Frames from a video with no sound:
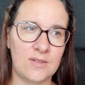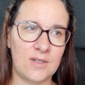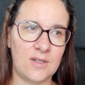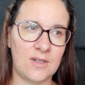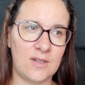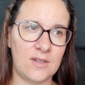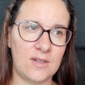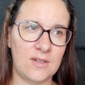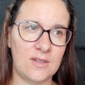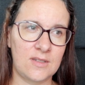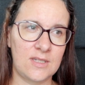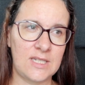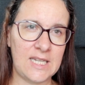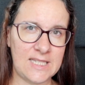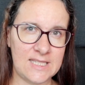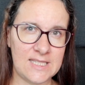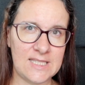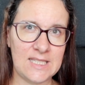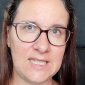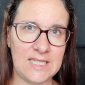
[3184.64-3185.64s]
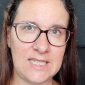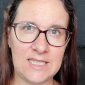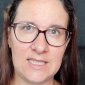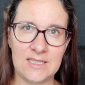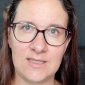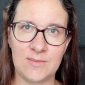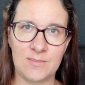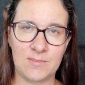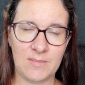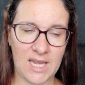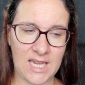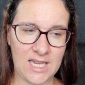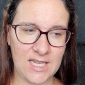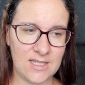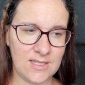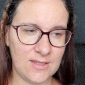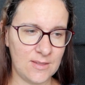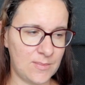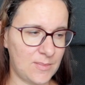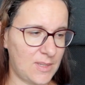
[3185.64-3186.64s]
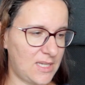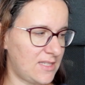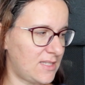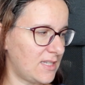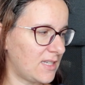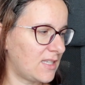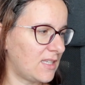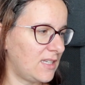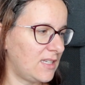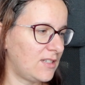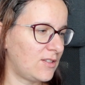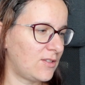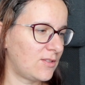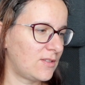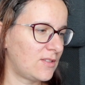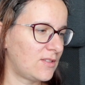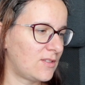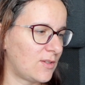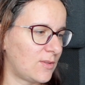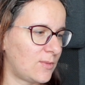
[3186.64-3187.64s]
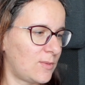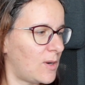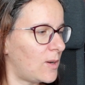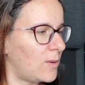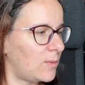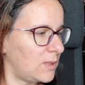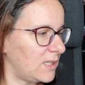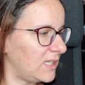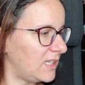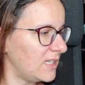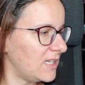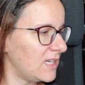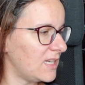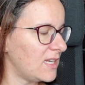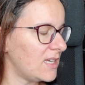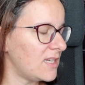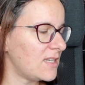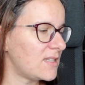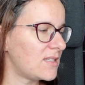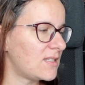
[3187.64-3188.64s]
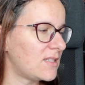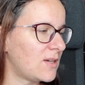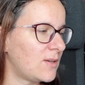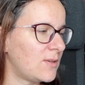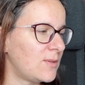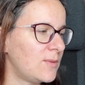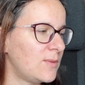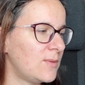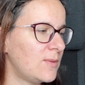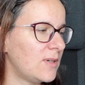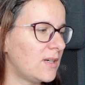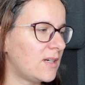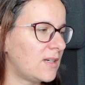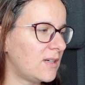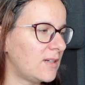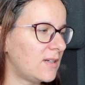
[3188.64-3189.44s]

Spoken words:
densely made, basically, not so wholly. So